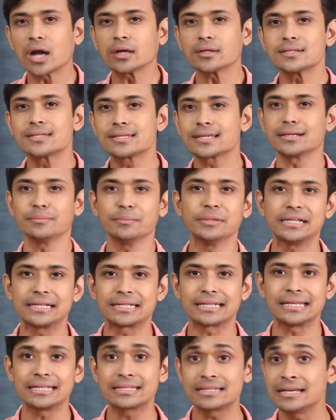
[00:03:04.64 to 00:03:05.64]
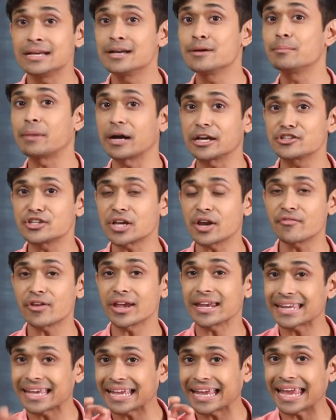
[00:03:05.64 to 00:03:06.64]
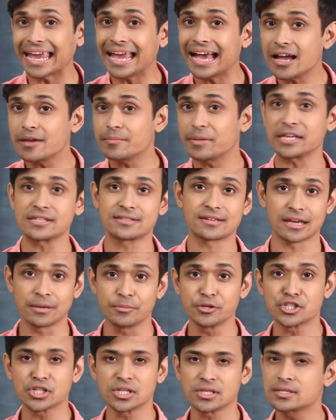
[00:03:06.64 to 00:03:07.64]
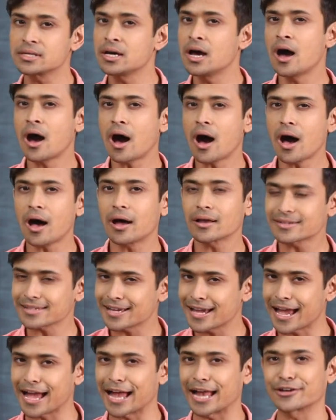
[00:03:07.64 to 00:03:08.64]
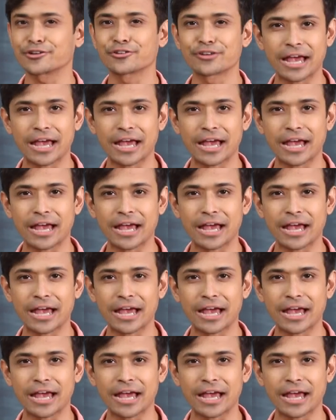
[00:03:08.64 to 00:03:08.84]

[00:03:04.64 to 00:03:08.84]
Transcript: artistic abilities by generating AI based images, art, and